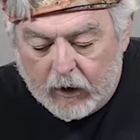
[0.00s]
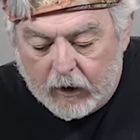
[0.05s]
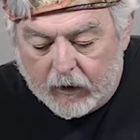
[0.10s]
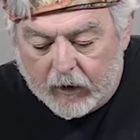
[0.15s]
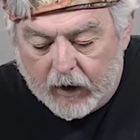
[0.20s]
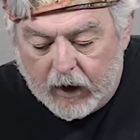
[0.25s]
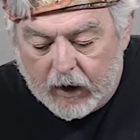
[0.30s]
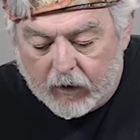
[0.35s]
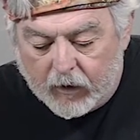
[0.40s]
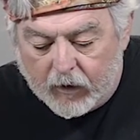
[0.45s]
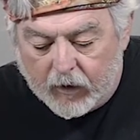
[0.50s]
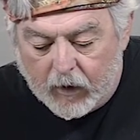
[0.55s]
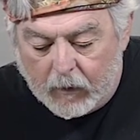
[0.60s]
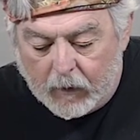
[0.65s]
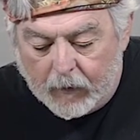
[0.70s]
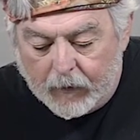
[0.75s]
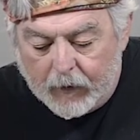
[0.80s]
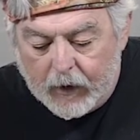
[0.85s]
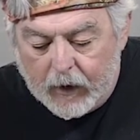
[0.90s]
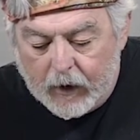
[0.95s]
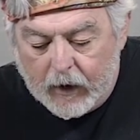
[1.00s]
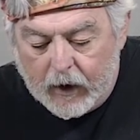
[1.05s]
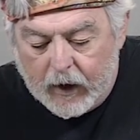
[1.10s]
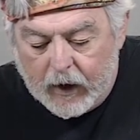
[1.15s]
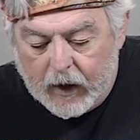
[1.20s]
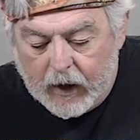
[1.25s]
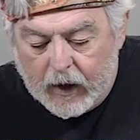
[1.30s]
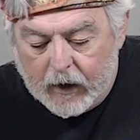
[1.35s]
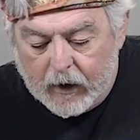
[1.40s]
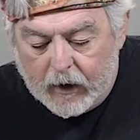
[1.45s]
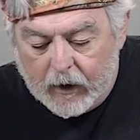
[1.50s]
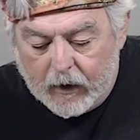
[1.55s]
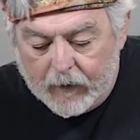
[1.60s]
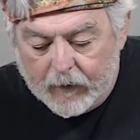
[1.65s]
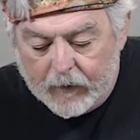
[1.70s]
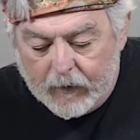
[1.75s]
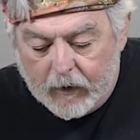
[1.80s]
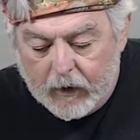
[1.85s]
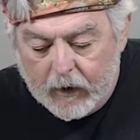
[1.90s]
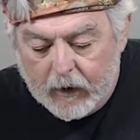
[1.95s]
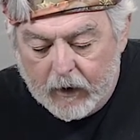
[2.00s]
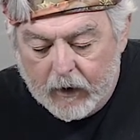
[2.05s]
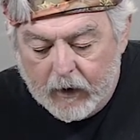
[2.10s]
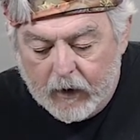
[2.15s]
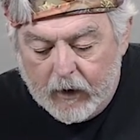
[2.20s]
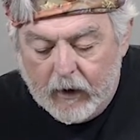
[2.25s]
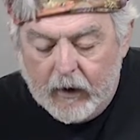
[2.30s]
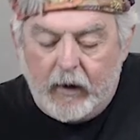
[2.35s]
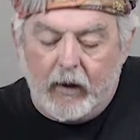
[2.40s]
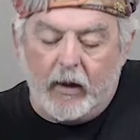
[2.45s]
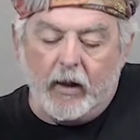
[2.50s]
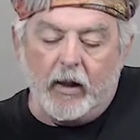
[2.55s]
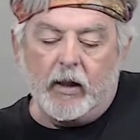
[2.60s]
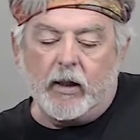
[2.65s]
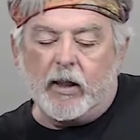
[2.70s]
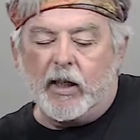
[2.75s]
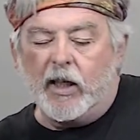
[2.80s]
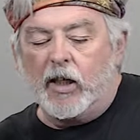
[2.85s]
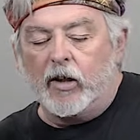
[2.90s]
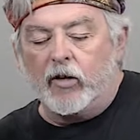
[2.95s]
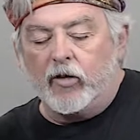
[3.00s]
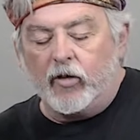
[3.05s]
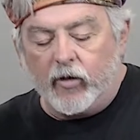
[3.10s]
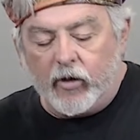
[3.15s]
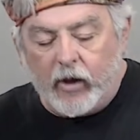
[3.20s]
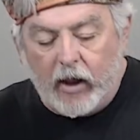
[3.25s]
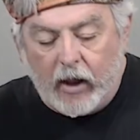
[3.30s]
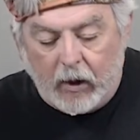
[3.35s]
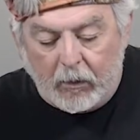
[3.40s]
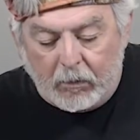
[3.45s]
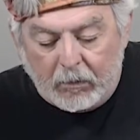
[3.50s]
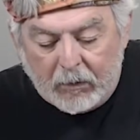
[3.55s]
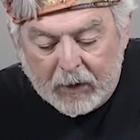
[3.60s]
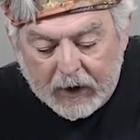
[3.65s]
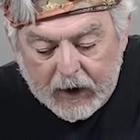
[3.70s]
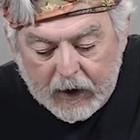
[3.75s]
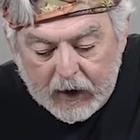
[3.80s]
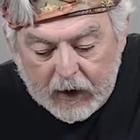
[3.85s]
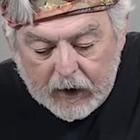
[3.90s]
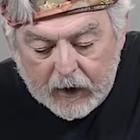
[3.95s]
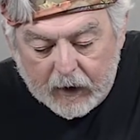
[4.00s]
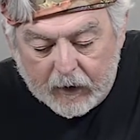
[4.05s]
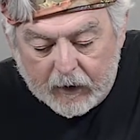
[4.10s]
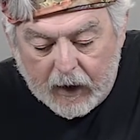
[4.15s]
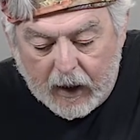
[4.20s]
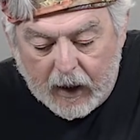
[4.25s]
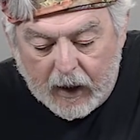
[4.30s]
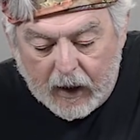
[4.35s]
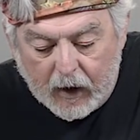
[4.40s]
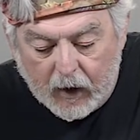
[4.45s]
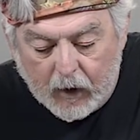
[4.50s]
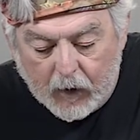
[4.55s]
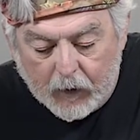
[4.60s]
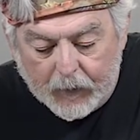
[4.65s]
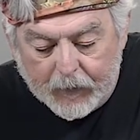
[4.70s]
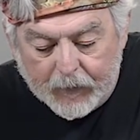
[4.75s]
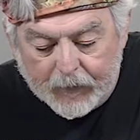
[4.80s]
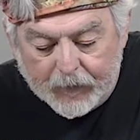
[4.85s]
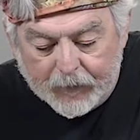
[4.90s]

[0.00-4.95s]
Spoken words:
take some of it and again just kind of bleed it down.